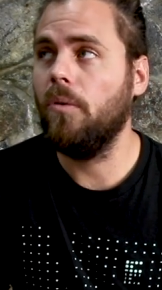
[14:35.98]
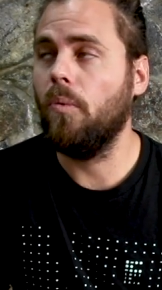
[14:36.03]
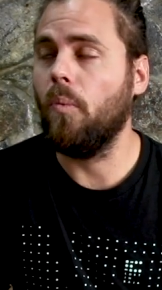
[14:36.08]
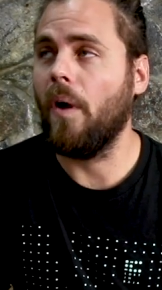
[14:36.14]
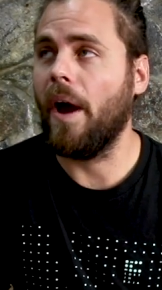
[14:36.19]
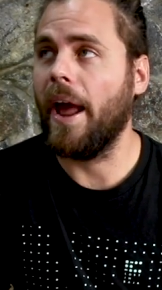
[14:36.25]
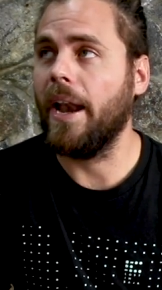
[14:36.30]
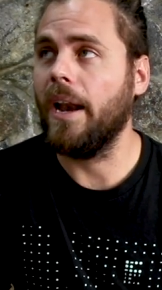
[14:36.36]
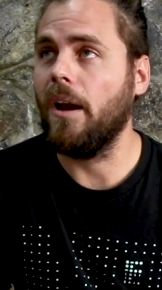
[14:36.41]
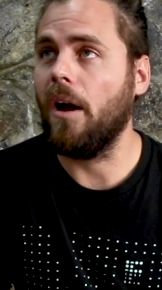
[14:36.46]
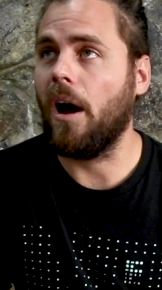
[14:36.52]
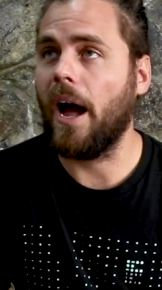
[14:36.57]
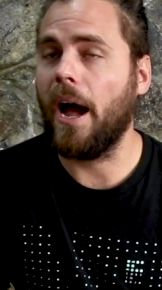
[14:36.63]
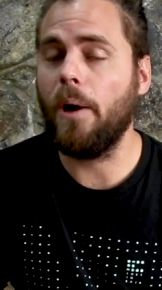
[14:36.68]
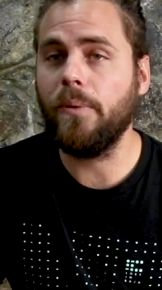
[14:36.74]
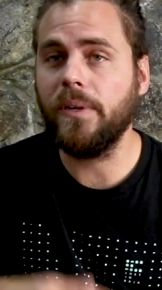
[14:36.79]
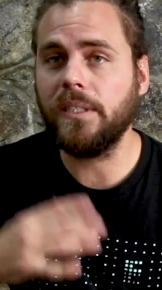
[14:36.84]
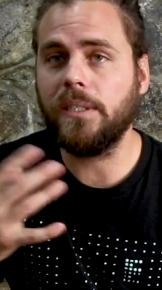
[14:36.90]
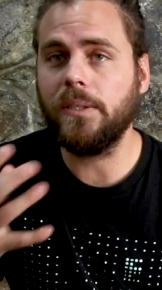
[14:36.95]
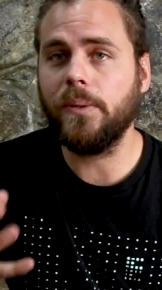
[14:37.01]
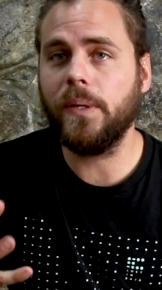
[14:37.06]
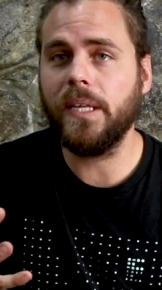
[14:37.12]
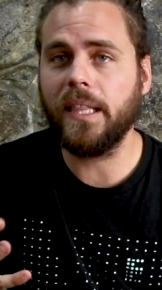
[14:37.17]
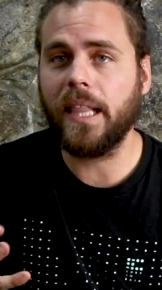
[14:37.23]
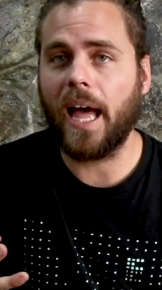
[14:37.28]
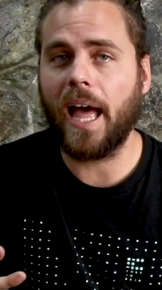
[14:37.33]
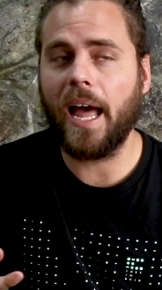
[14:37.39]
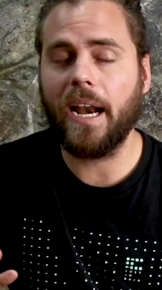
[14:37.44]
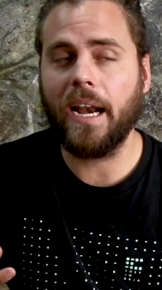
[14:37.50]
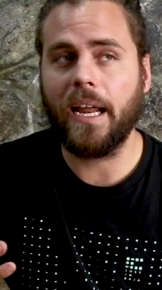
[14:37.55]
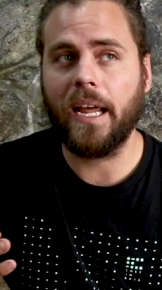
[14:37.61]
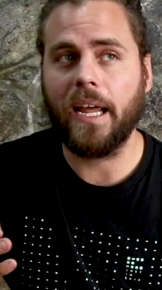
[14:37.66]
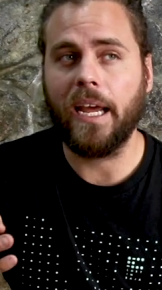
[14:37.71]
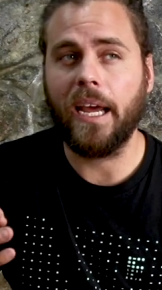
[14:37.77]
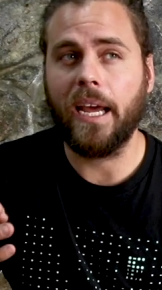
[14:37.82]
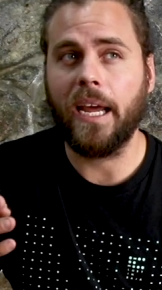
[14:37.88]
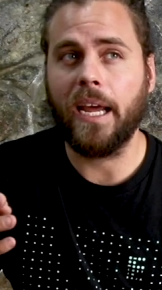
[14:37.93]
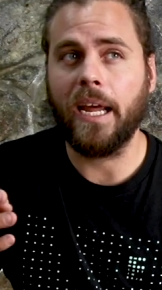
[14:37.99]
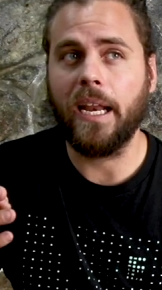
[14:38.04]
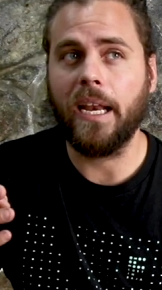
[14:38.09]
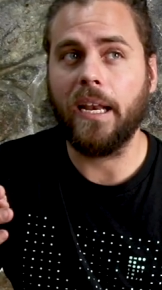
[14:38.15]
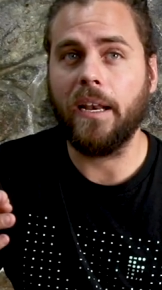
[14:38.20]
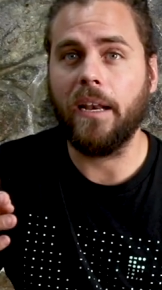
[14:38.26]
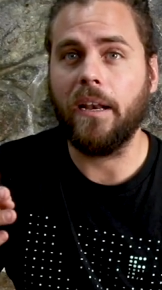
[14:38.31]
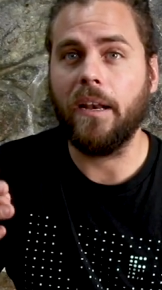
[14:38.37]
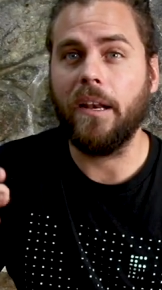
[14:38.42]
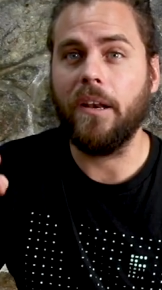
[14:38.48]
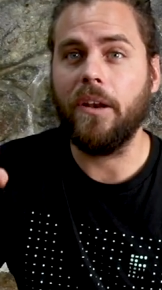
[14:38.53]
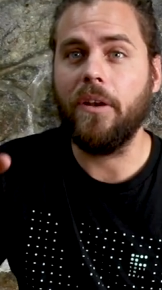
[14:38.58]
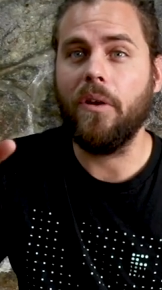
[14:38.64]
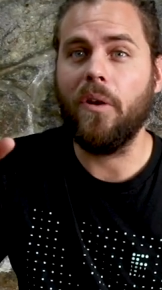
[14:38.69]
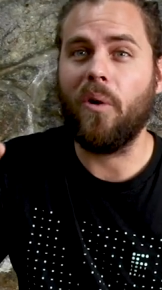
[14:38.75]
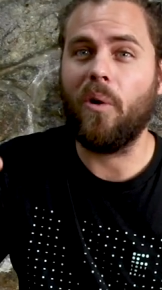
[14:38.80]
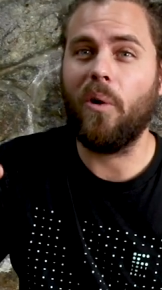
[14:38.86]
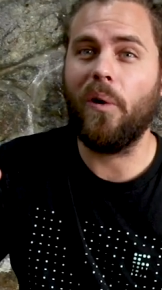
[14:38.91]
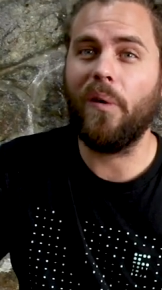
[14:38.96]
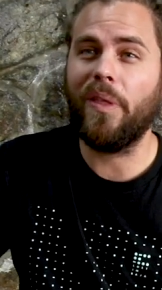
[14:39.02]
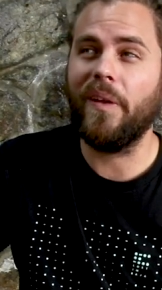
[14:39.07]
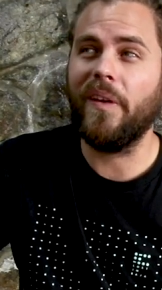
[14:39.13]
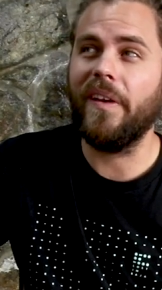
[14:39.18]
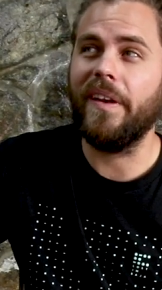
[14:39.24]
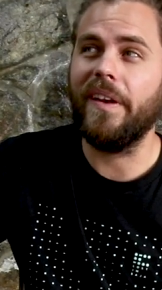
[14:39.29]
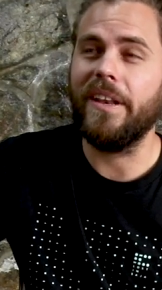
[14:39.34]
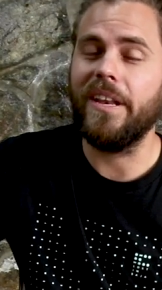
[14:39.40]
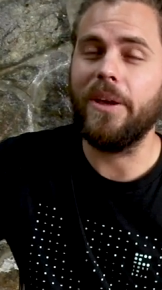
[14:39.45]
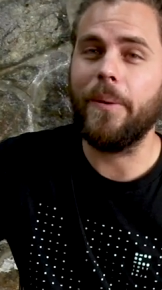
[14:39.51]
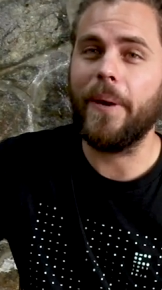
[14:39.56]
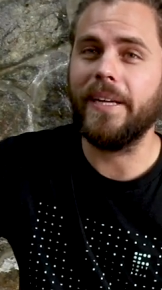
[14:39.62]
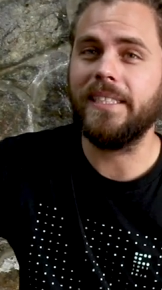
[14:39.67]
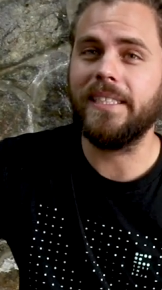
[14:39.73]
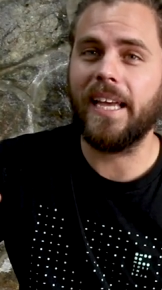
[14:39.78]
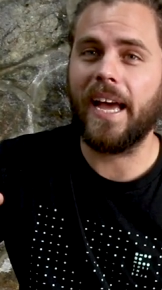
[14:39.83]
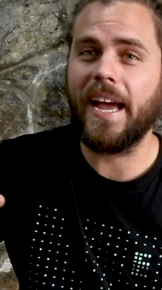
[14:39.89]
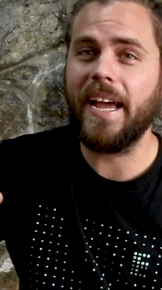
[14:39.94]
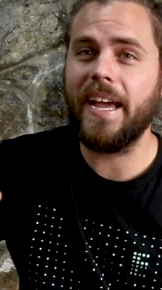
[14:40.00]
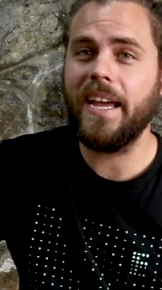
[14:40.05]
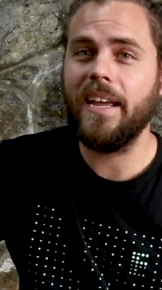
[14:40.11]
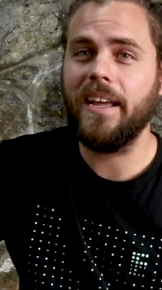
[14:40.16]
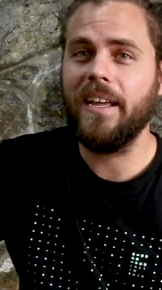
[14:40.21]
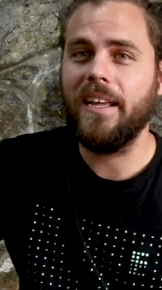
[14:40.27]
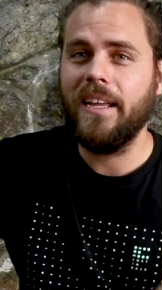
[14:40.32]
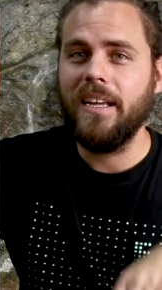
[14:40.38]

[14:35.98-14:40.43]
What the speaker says: when I was doing that in northern USA,